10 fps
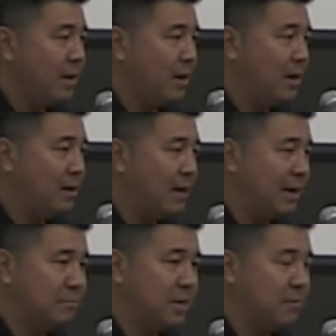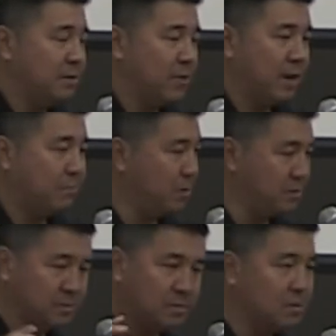Uh, I was able to grab
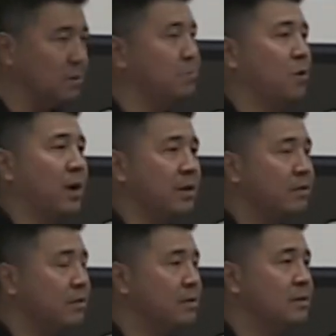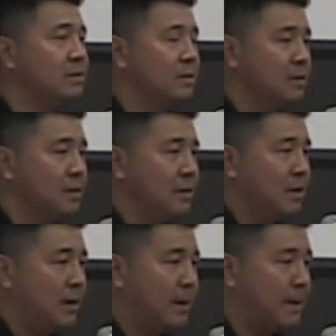one good breath
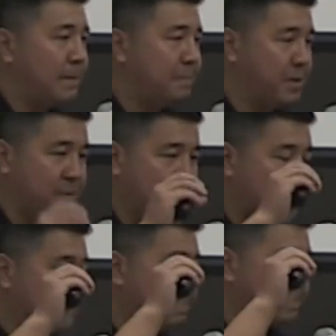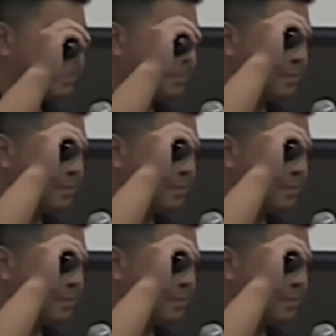um, but then,